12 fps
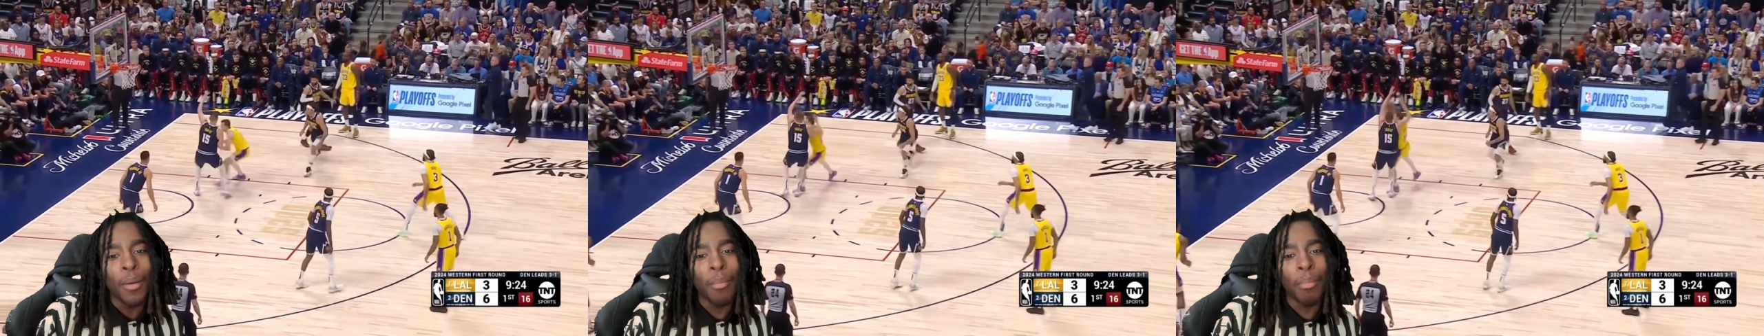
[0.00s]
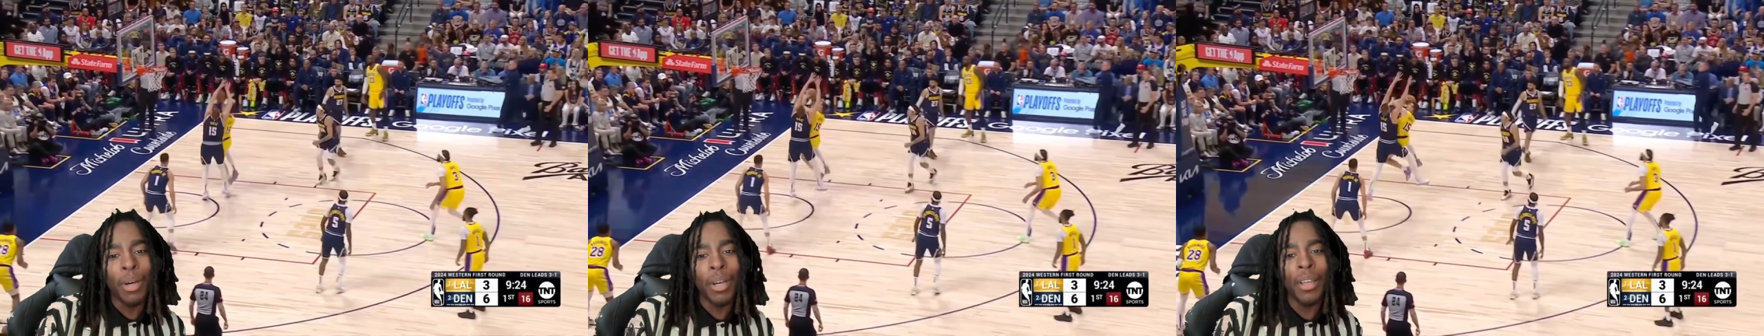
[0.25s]

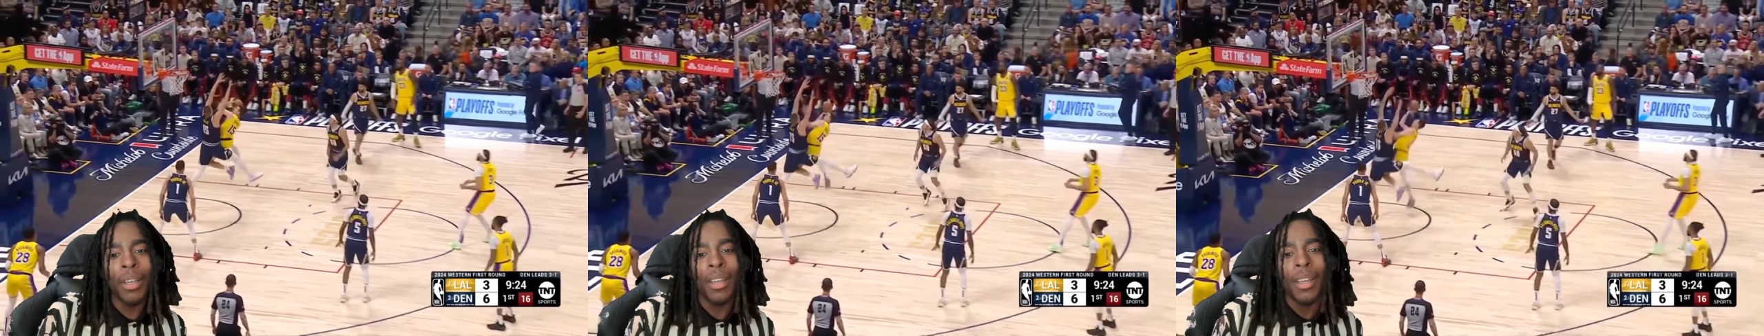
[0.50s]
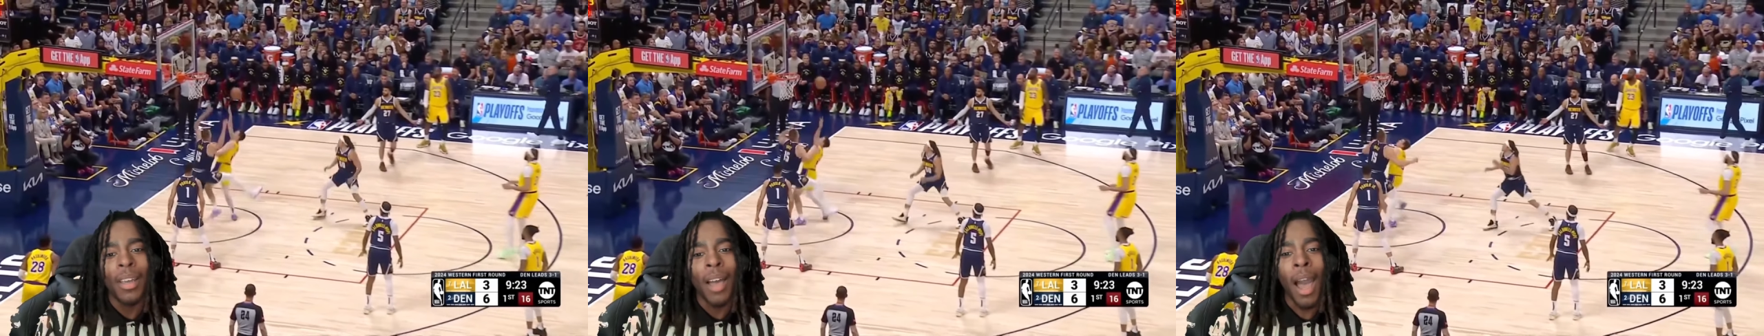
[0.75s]
but
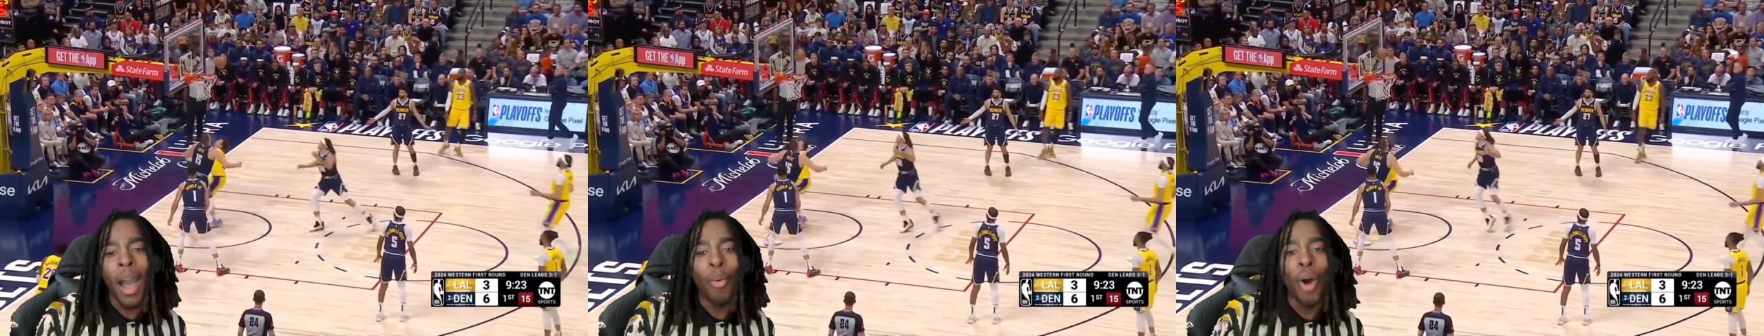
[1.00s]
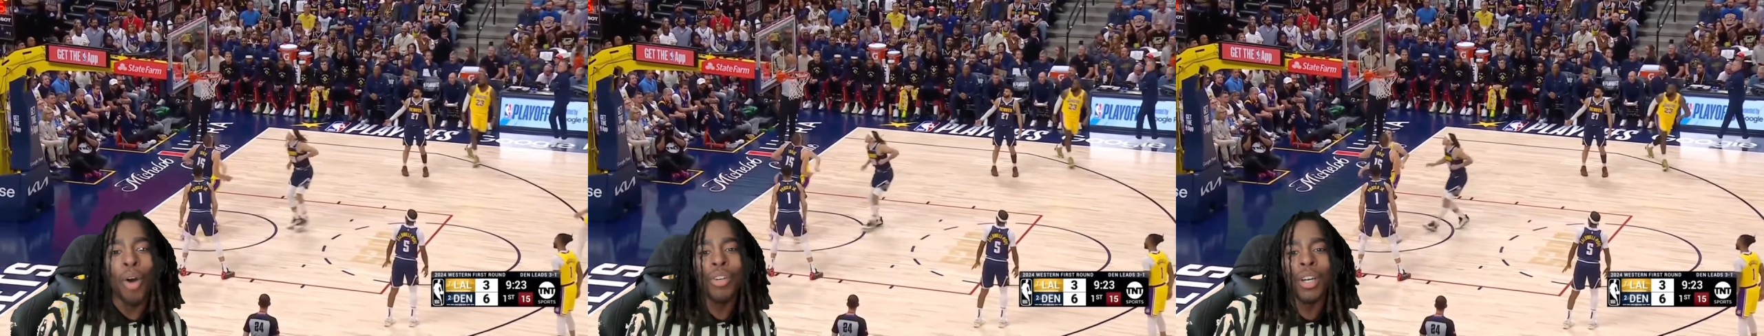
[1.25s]
I
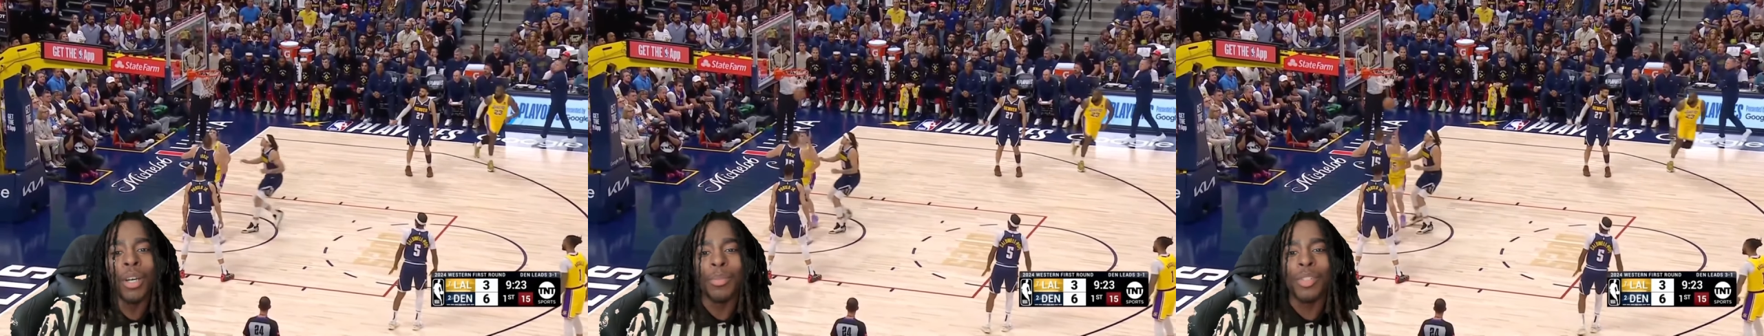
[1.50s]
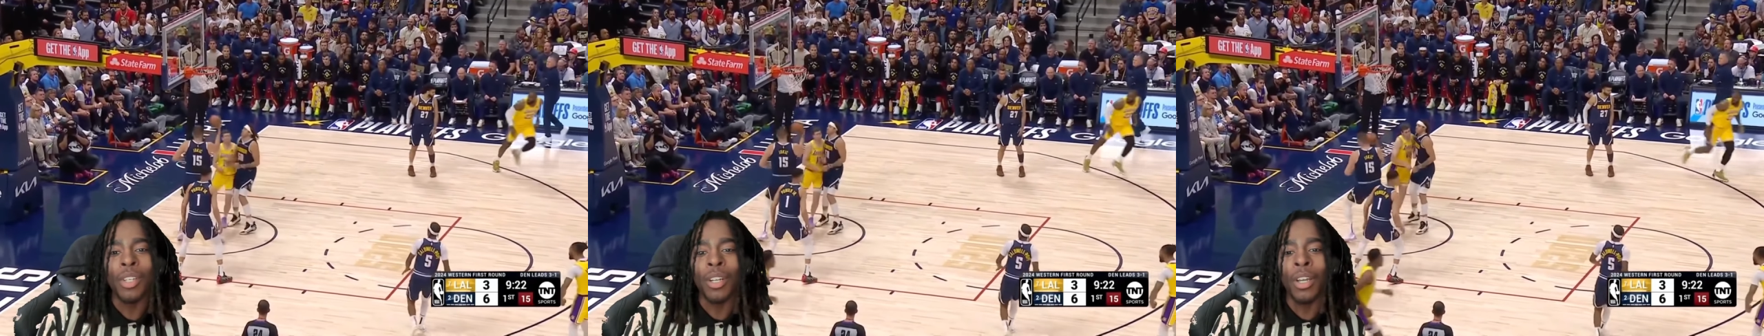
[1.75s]
woke up
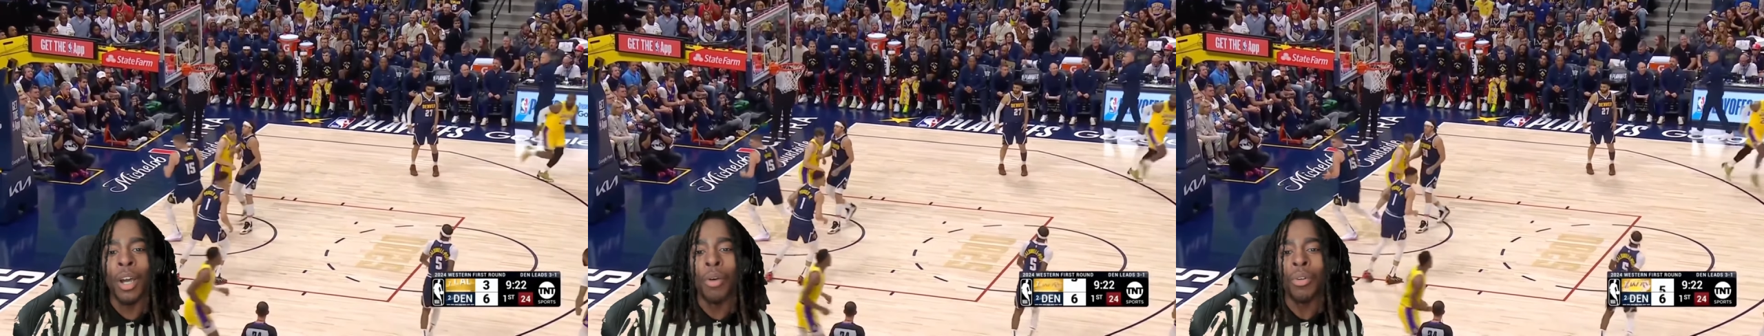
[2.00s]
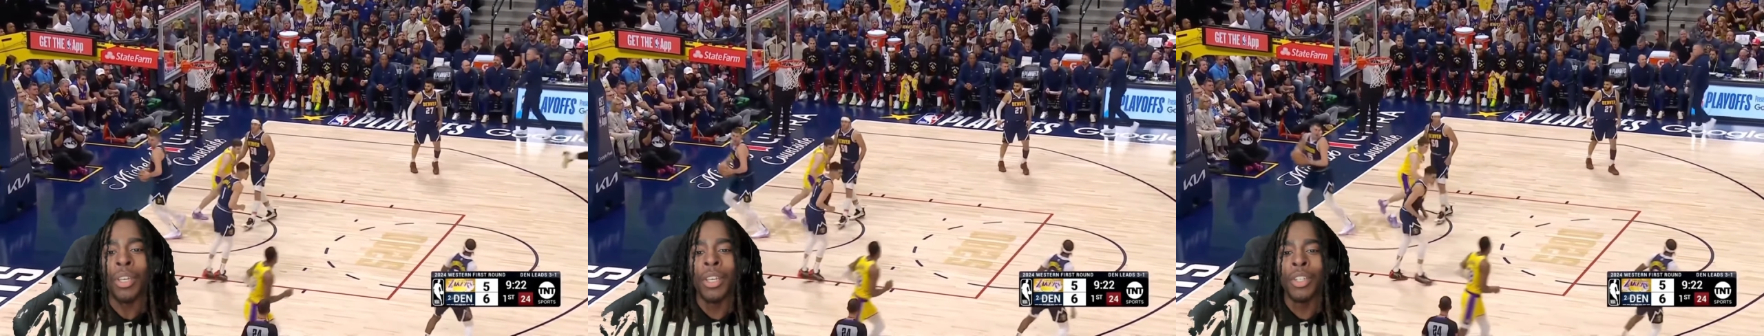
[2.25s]
to the go
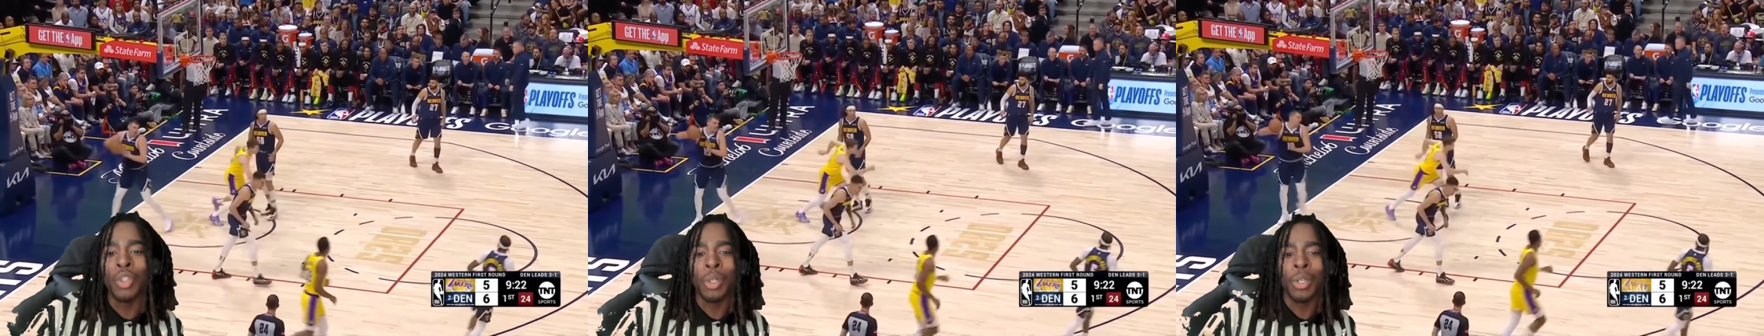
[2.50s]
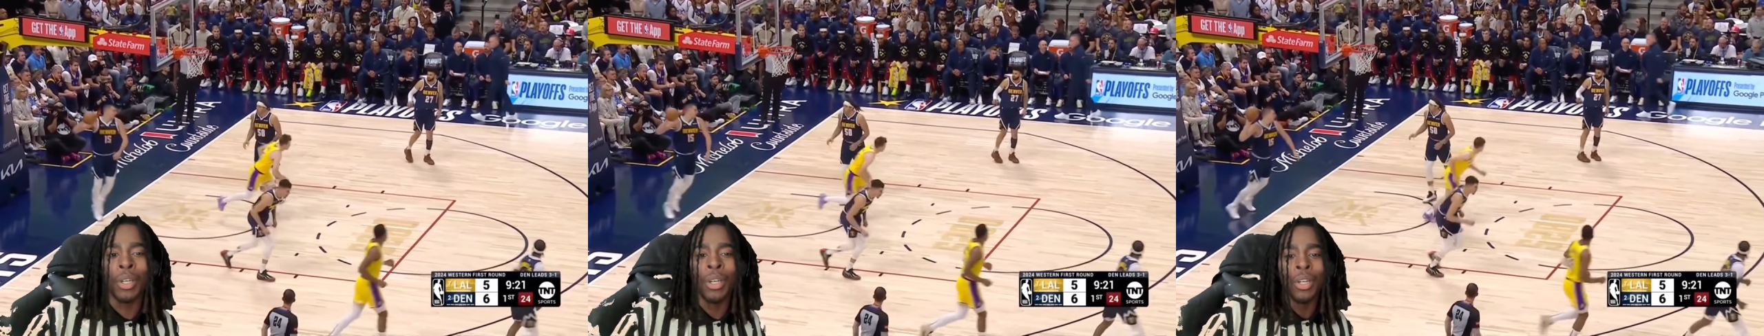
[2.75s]
Kendrick